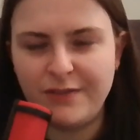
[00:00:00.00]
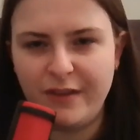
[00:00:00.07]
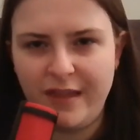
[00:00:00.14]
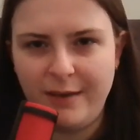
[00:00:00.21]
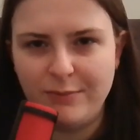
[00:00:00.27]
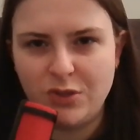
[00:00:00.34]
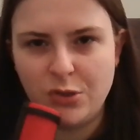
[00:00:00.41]
for
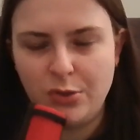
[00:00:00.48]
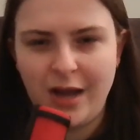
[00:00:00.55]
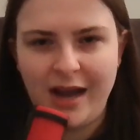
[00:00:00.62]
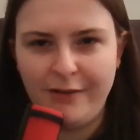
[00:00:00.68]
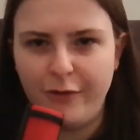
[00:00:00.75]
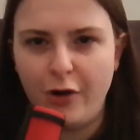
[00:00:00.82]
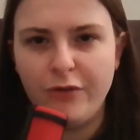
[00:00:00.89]
them to
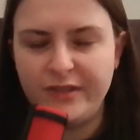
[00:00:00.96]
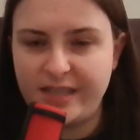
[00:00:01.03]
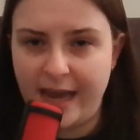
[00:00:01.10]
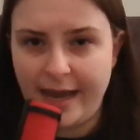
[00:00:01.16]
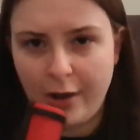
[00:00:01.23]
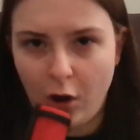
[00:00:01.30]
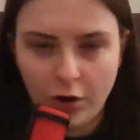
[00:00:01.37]
kind of
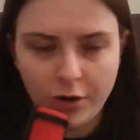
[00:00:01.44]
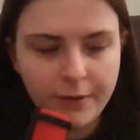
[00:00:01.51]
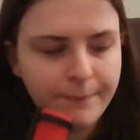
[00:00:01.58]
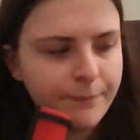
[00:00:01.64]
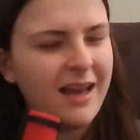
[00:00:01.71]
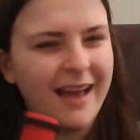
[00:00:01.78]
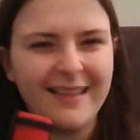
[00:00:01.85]
overtake on.
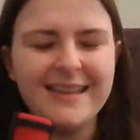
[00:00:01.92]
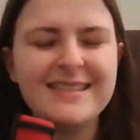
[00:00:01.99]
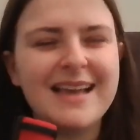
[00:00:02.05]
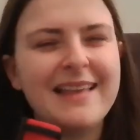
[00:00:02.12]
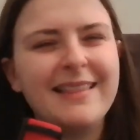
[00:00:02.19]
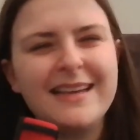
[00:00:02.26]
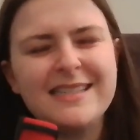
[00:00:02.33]
At
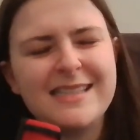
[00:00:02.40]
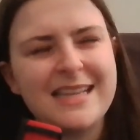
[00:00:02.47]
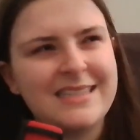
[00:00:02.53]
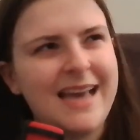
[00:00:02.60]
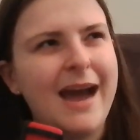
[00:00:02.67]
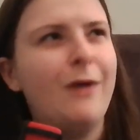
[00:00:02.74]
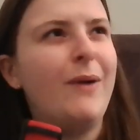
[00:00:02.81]
least
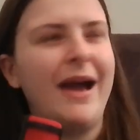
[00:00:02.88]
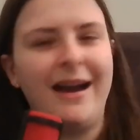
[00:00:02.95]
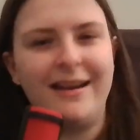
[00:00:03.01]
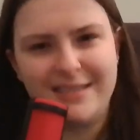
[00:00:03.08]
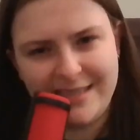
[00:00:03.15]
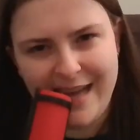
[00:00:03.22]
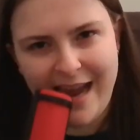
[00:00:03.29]
that's how I
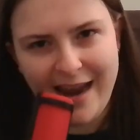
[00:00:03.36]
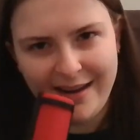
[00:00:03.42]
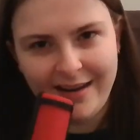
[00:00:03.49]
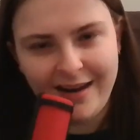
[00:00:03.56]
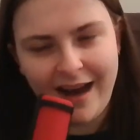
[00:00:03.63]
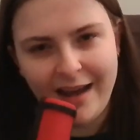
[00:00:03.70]
understand it.